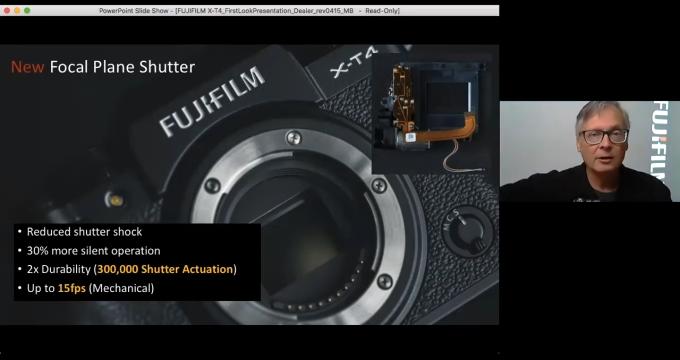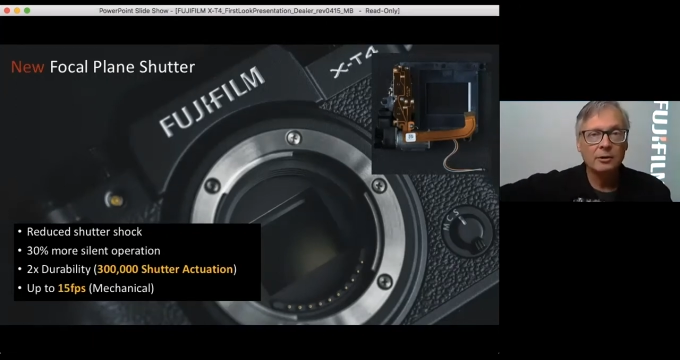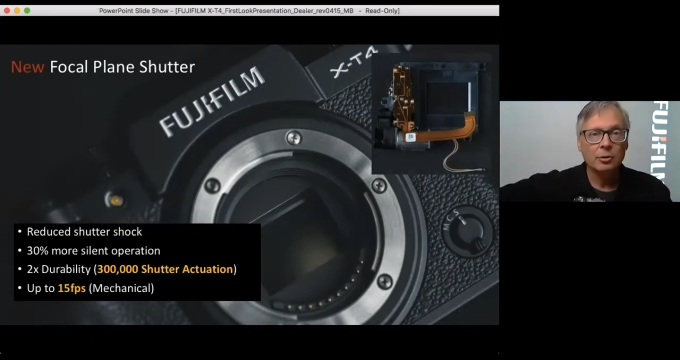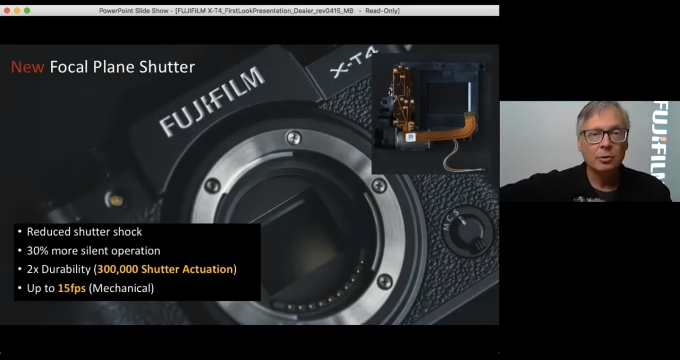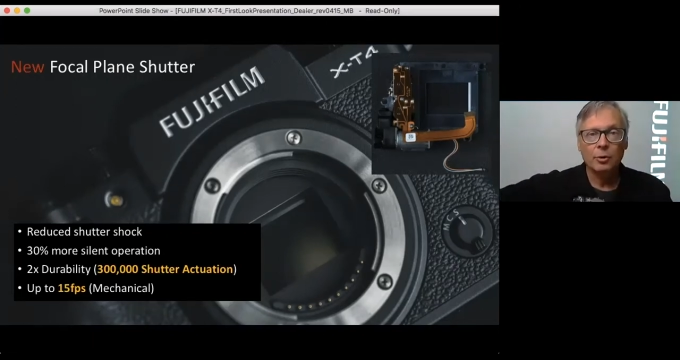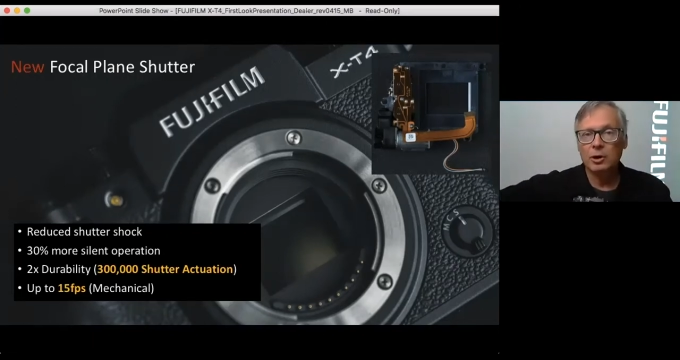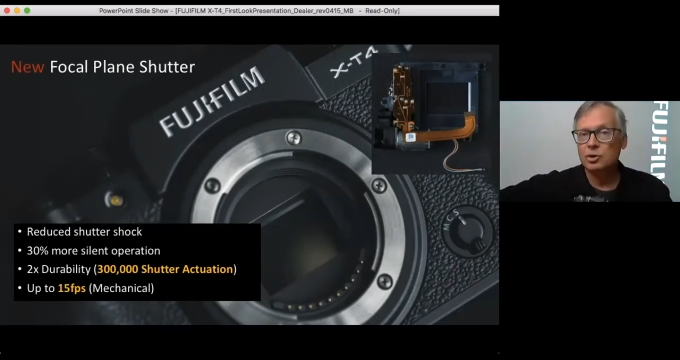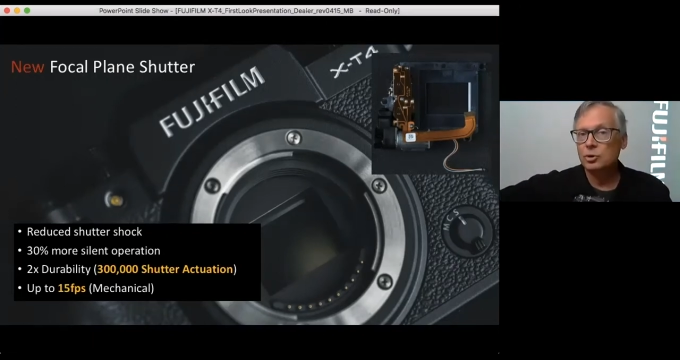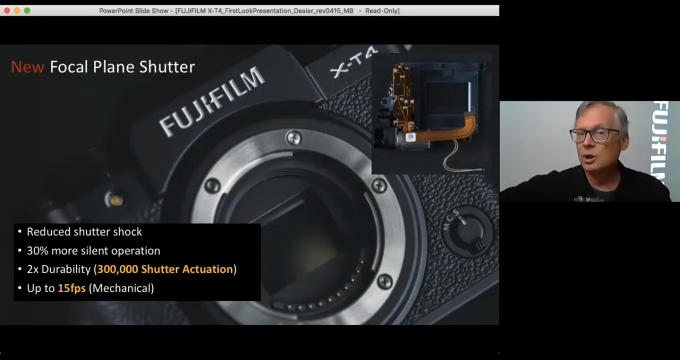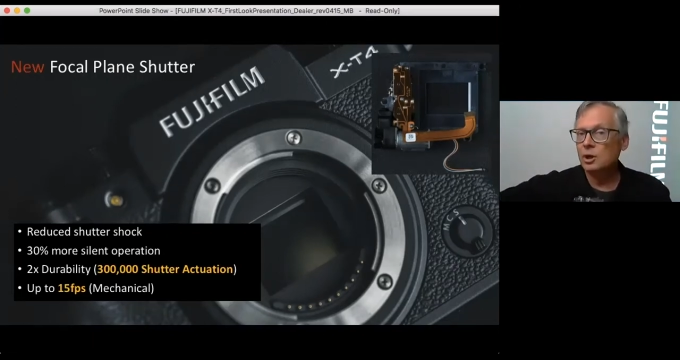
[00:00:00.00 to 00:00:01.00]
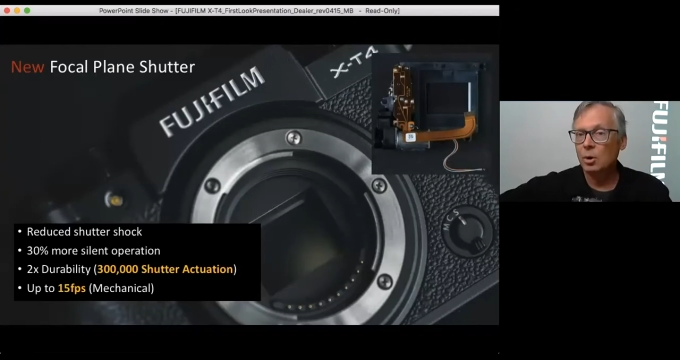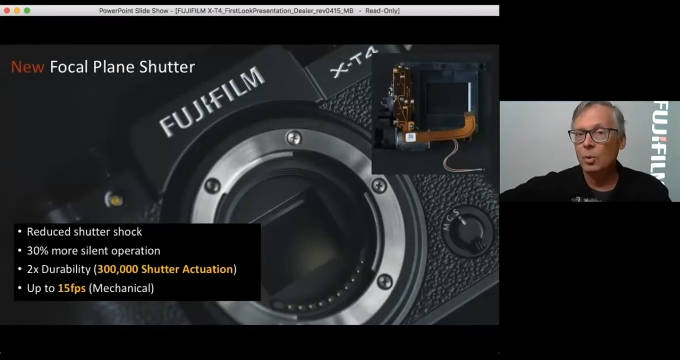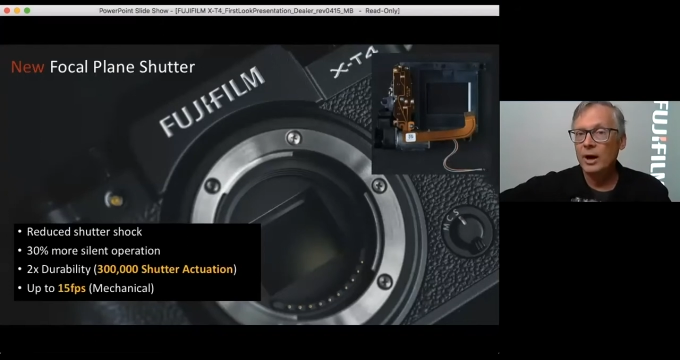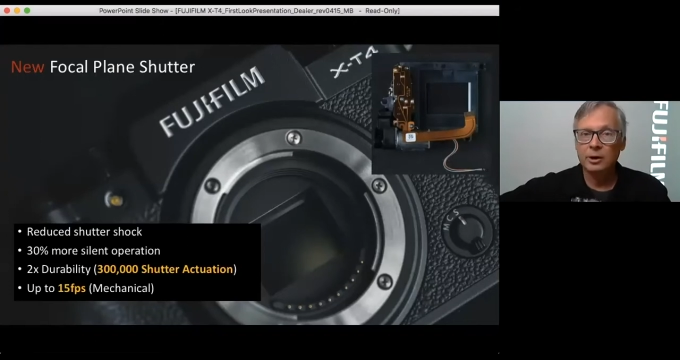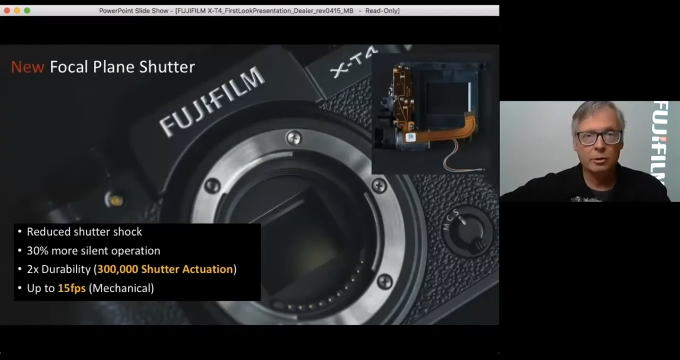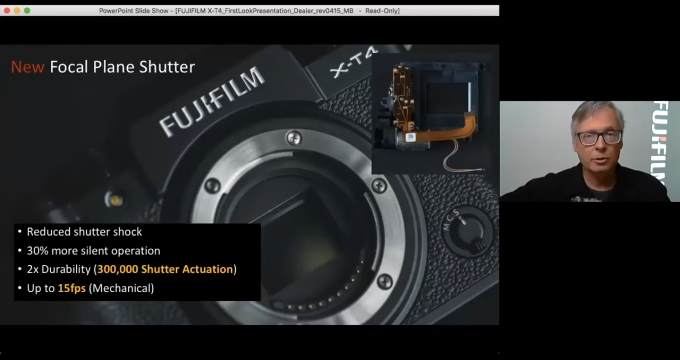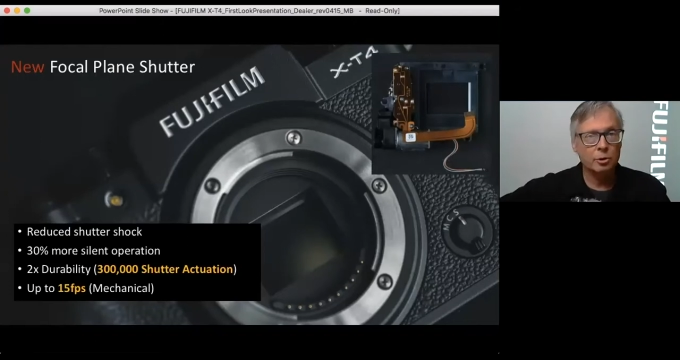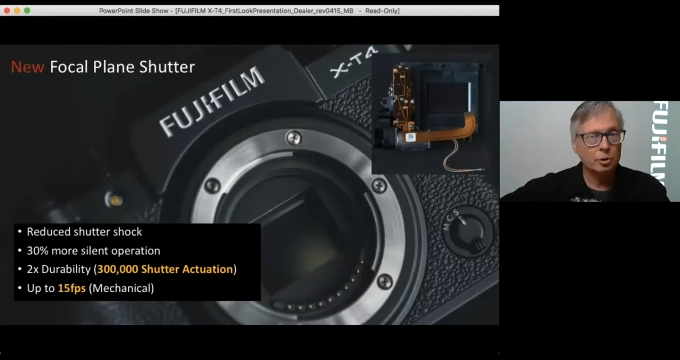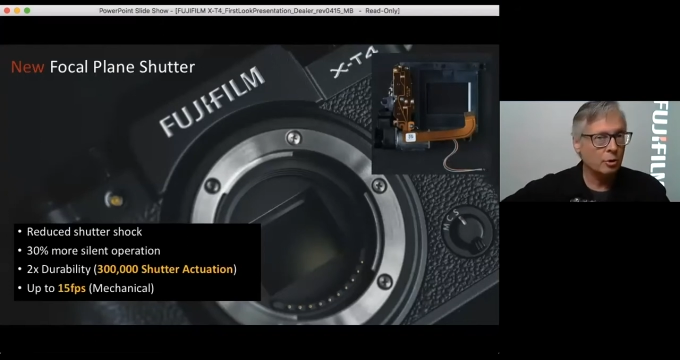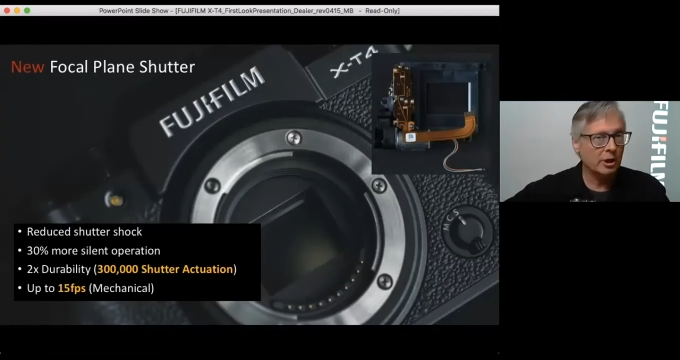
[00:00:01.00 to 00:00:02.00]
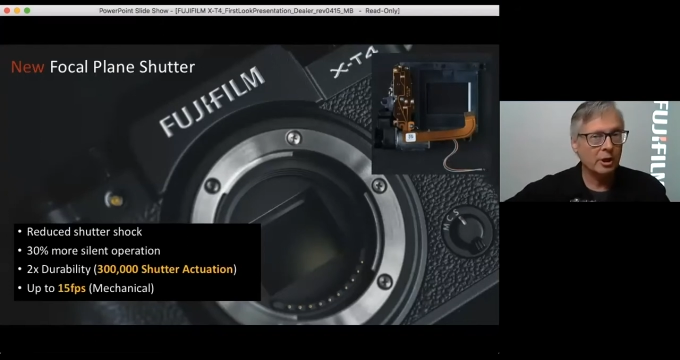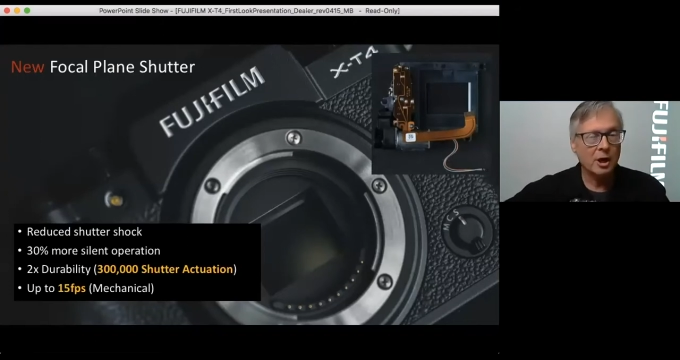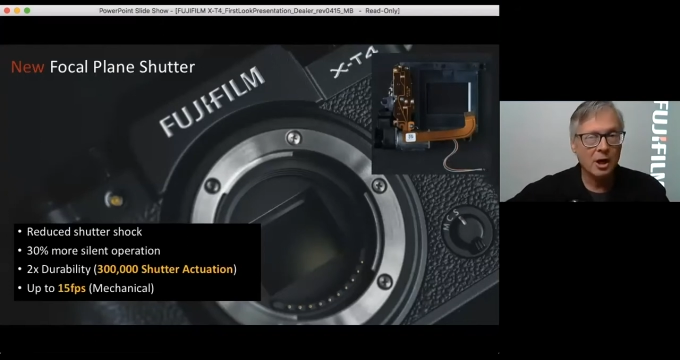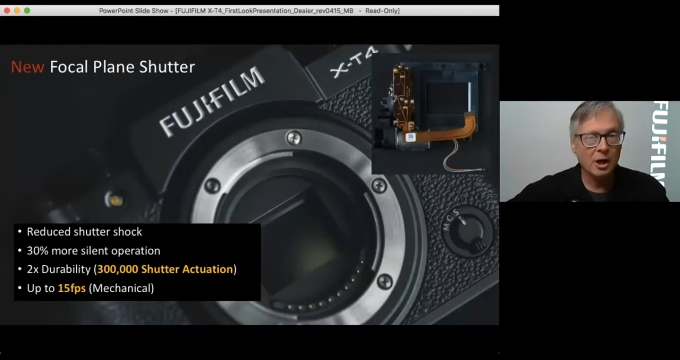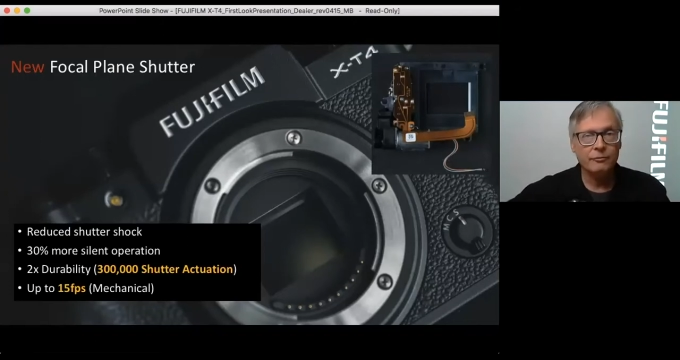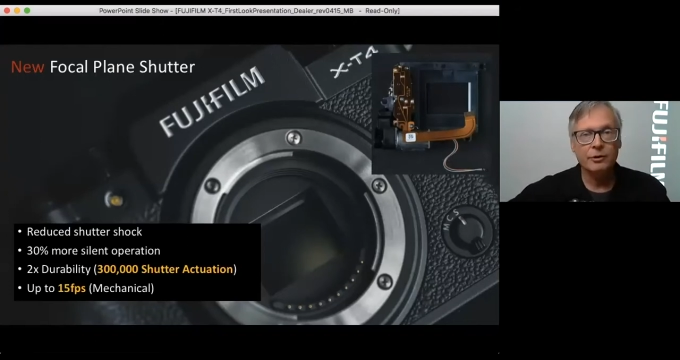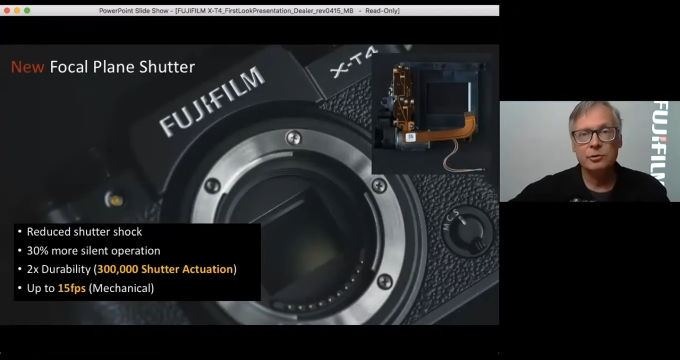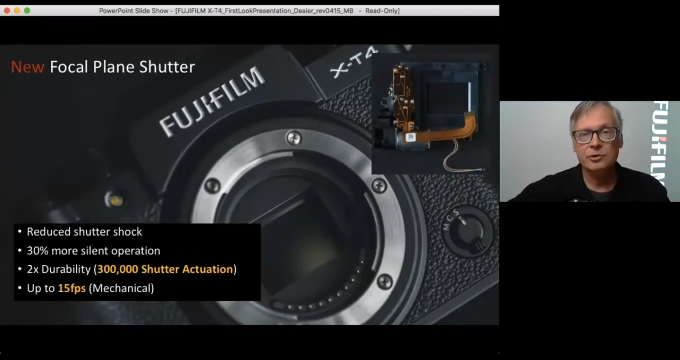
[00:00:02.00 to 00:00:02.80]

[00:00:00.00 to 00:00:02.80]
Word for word: so if you are shooting at a wedding or you're shooting at a conference